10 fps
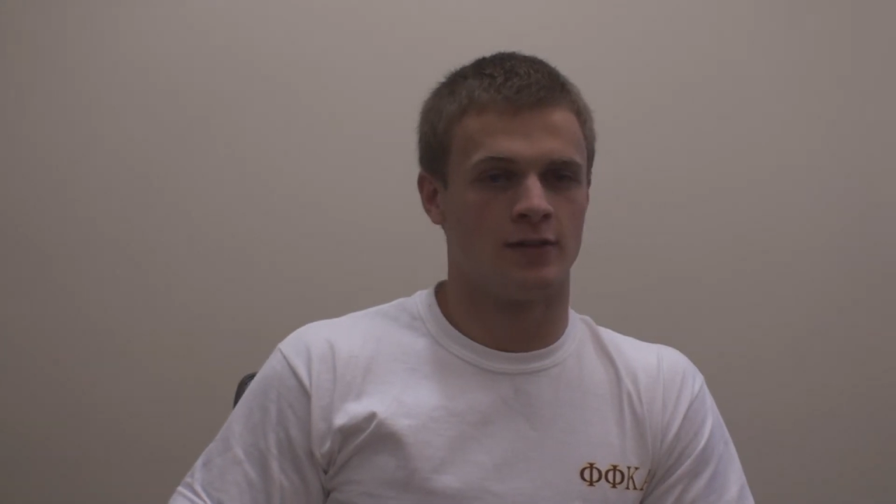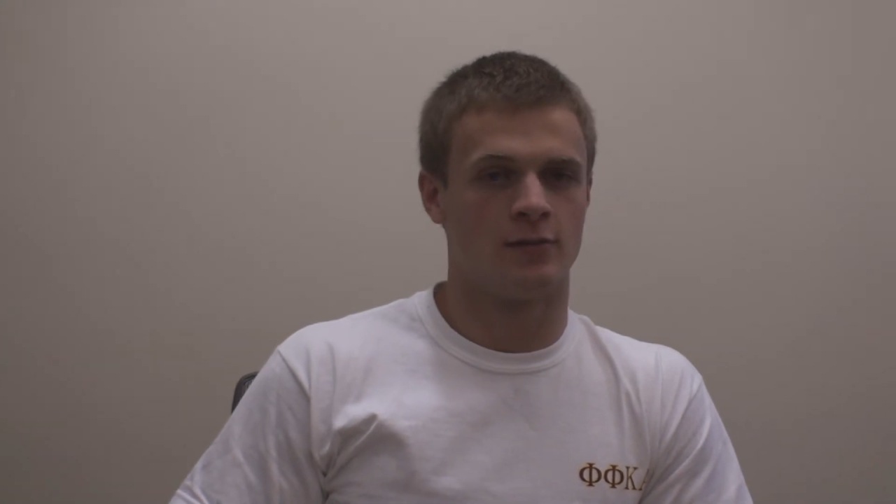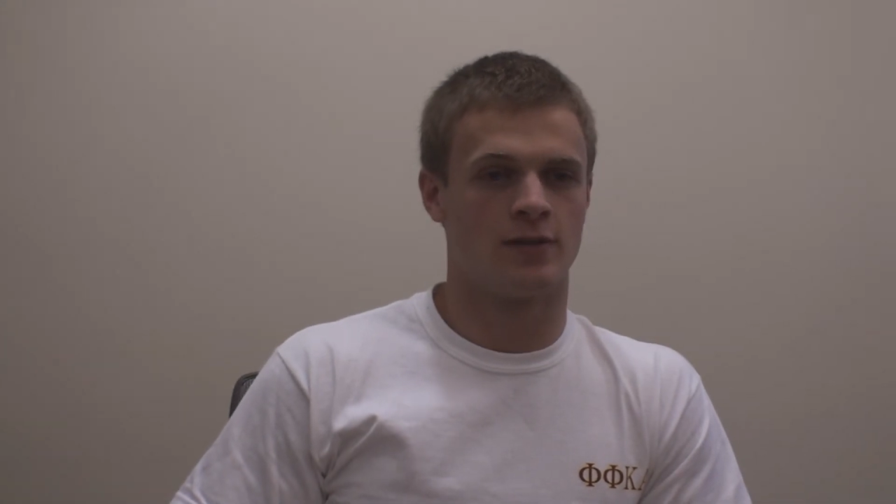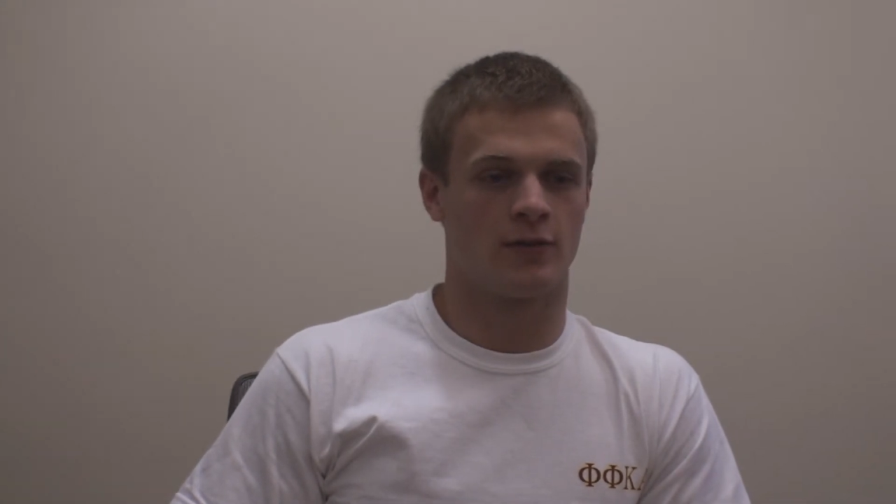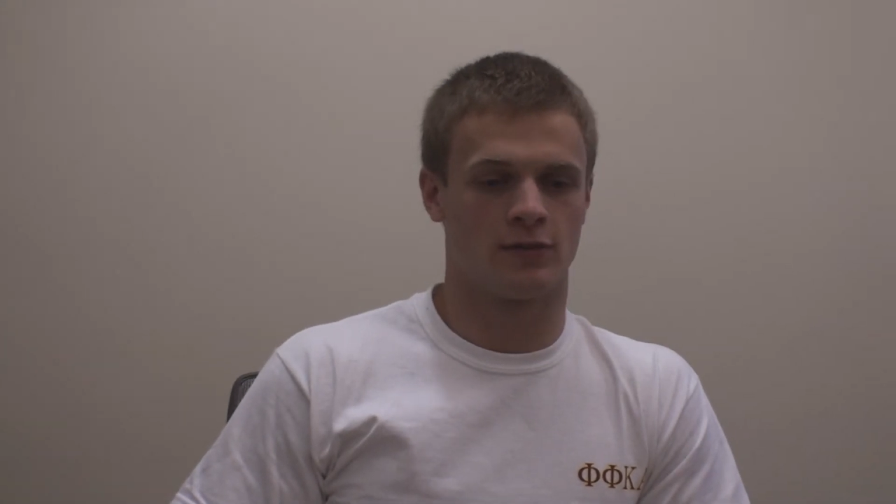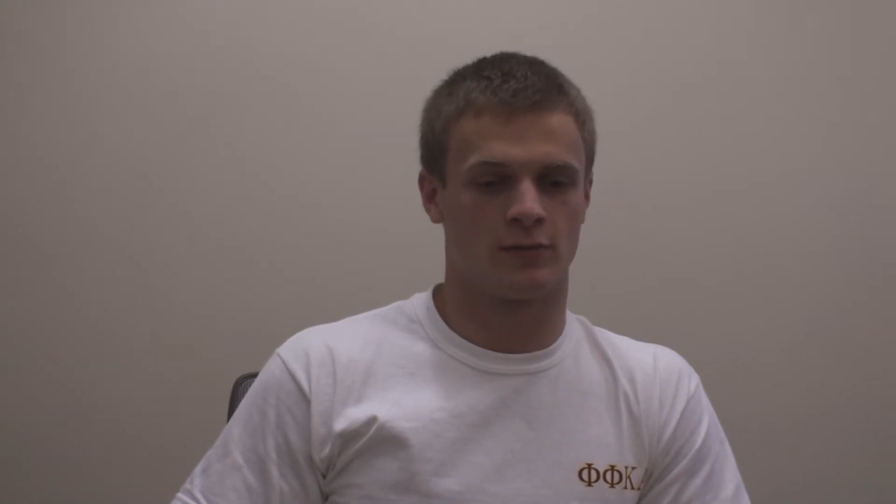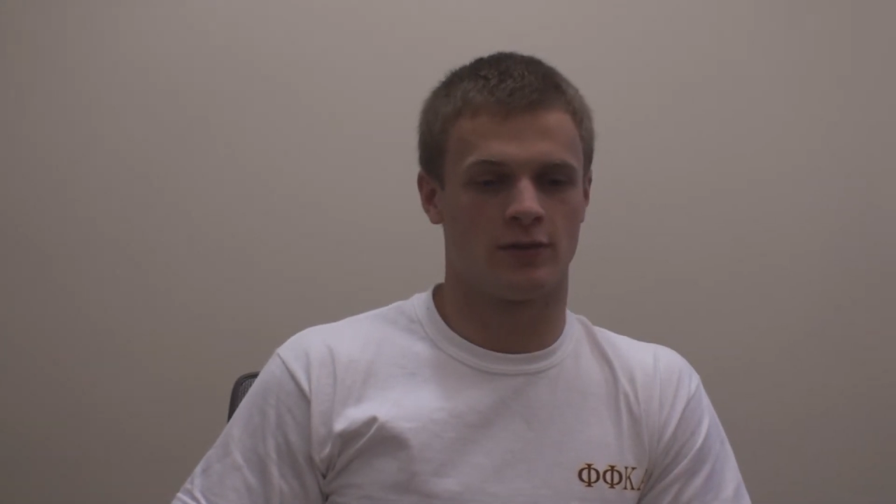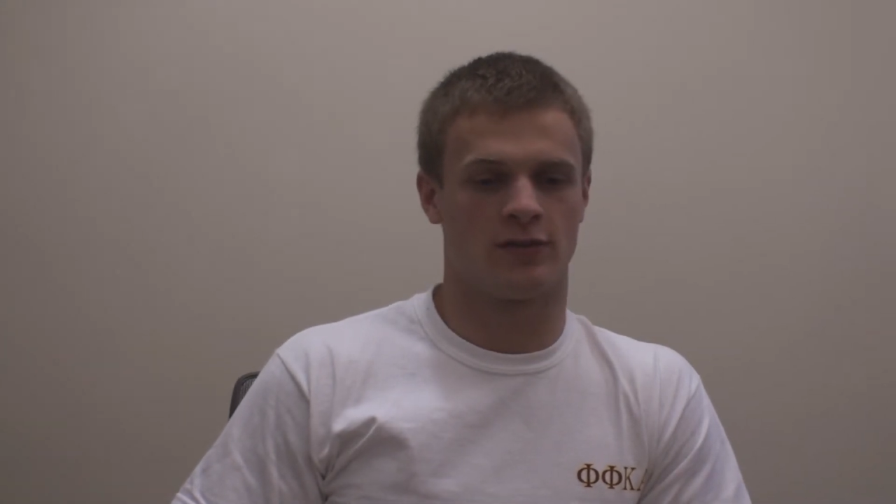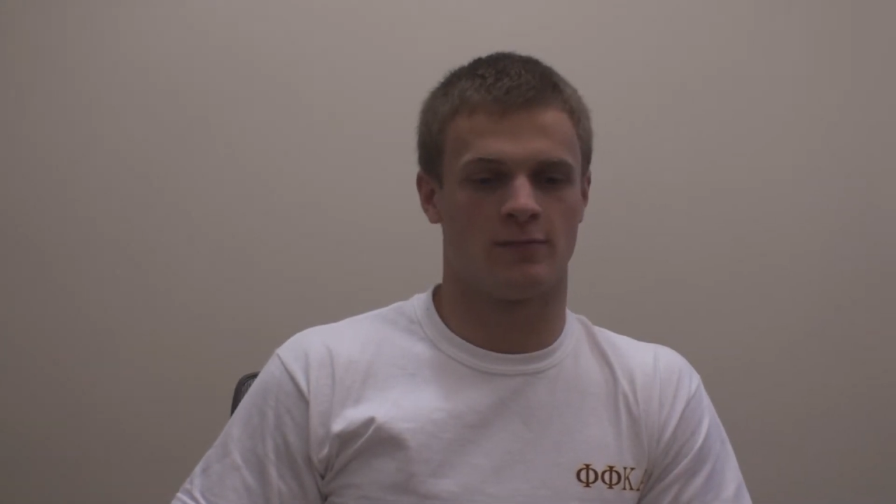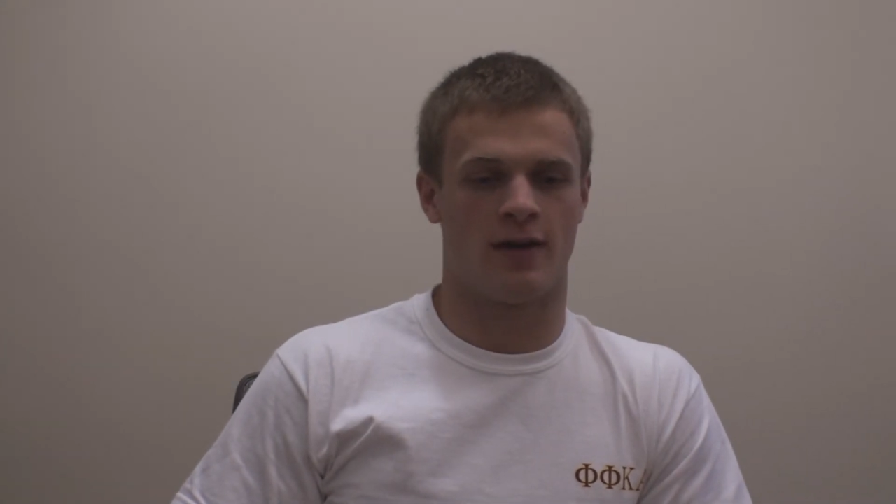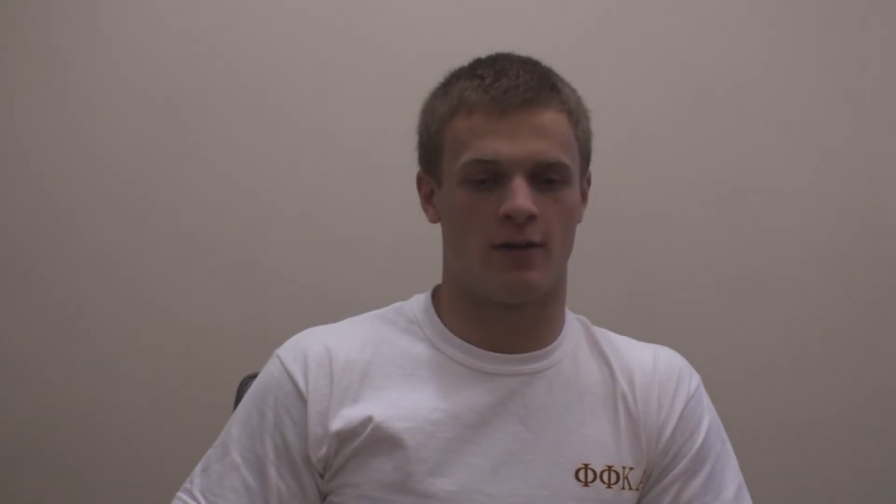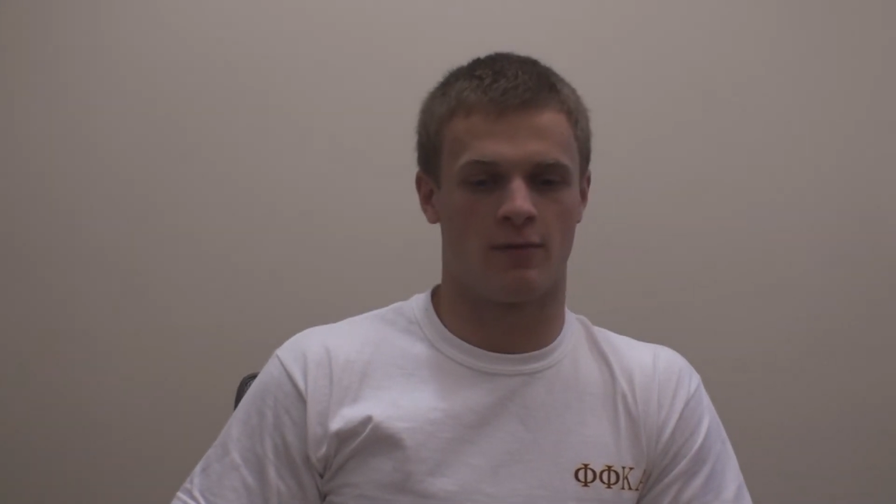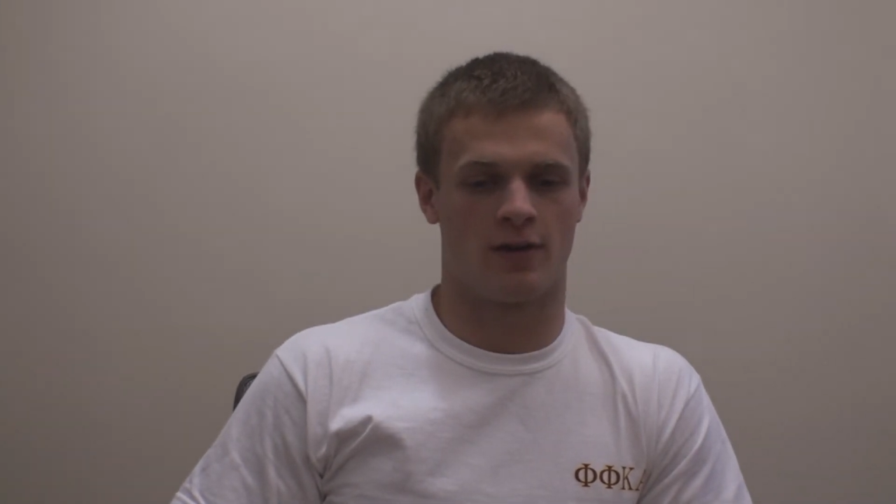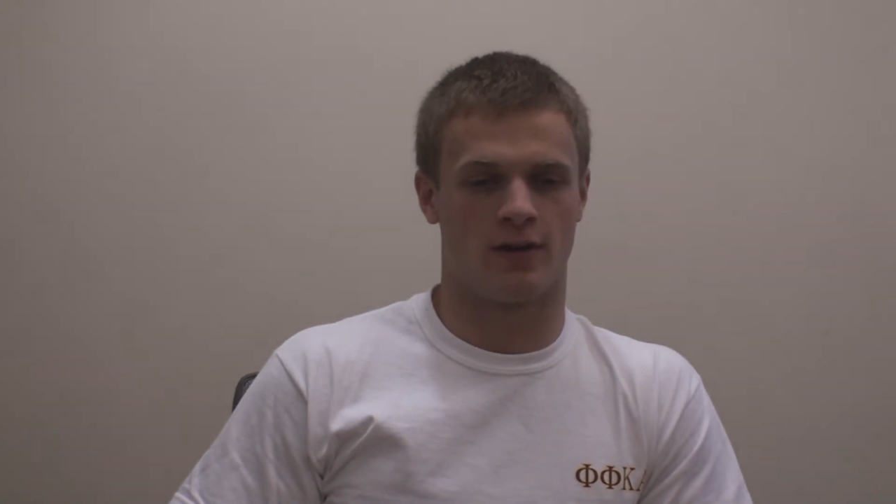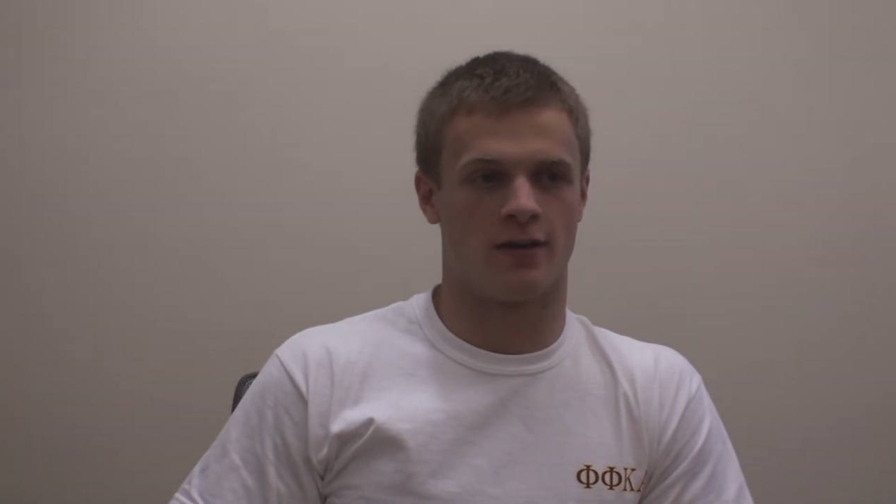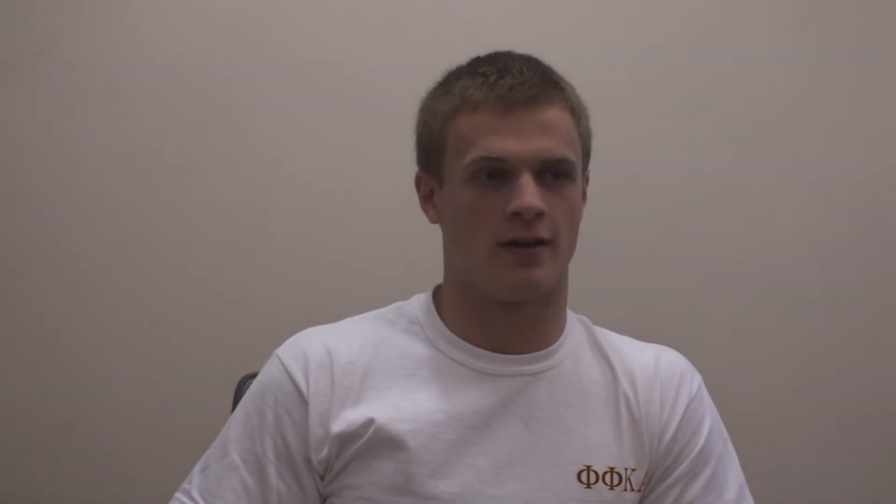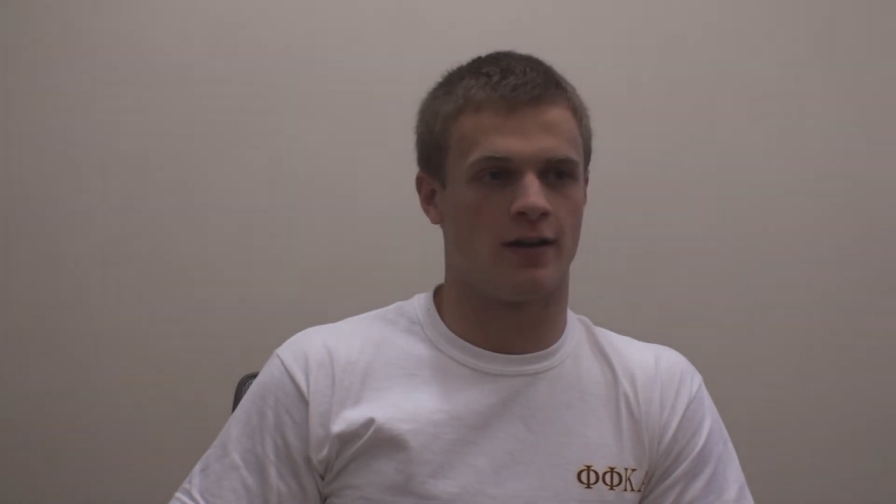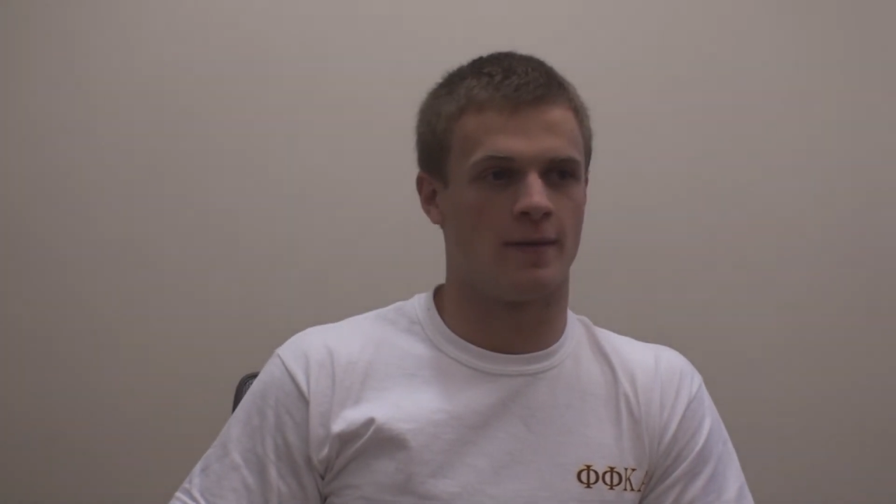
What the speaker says: Student Council is really a spot where